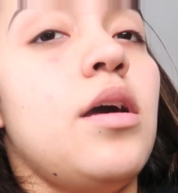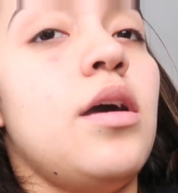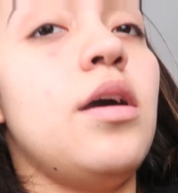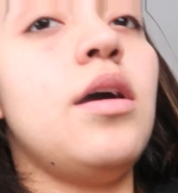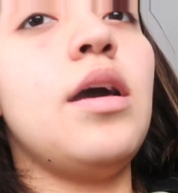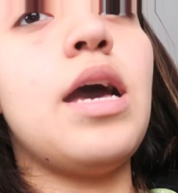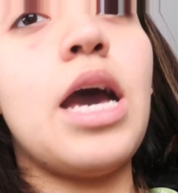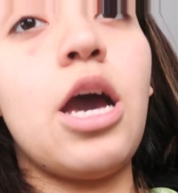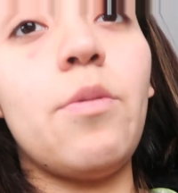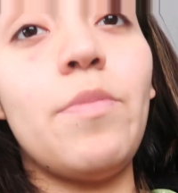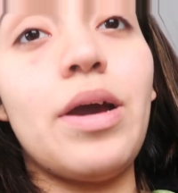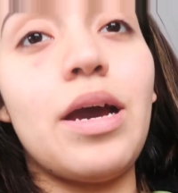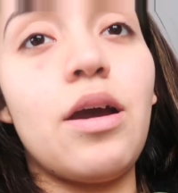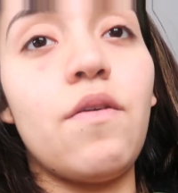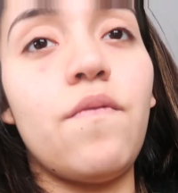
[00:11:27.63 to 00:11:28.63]

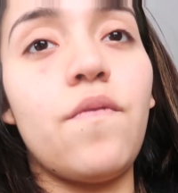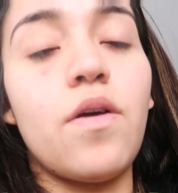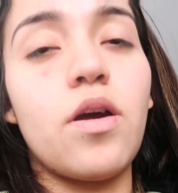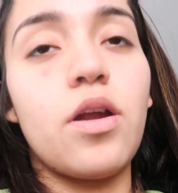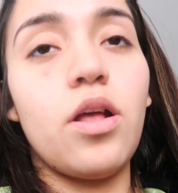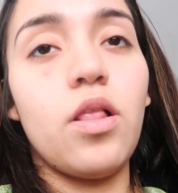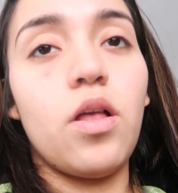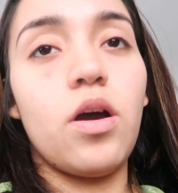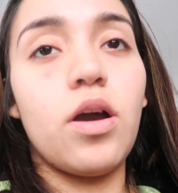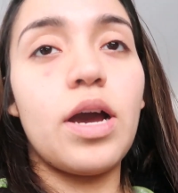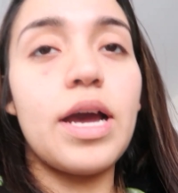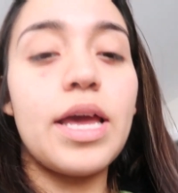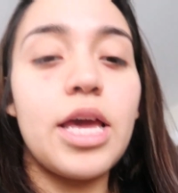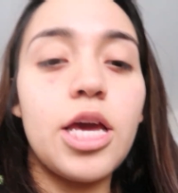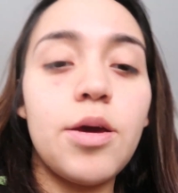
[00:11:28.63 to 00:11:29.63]
how far along
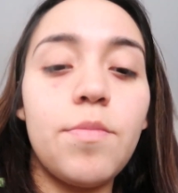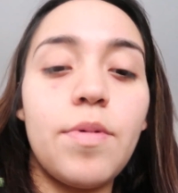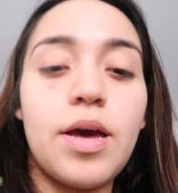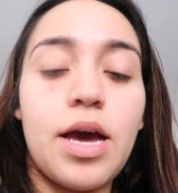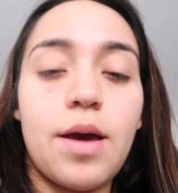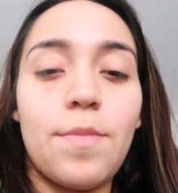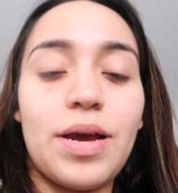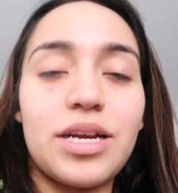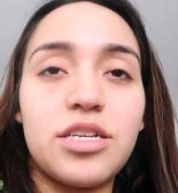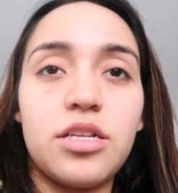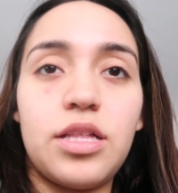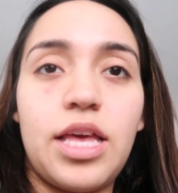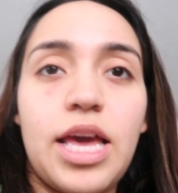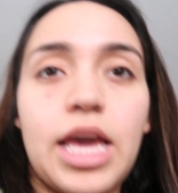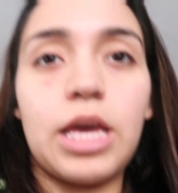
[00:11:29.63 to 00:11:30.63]
I am. I'm
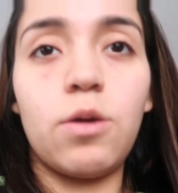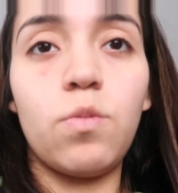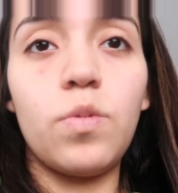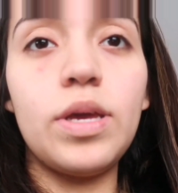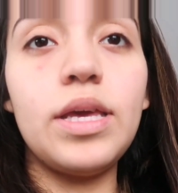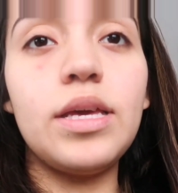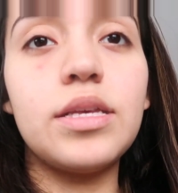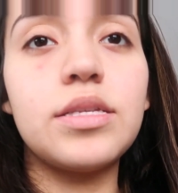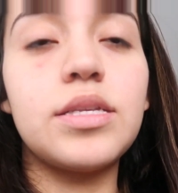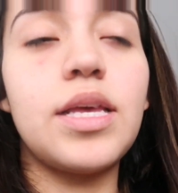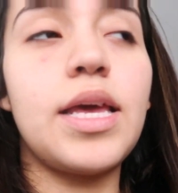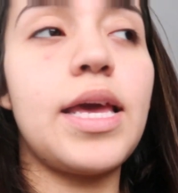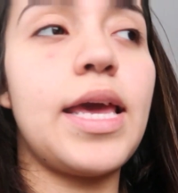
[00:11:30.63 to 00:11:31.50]
actually 8 weeks.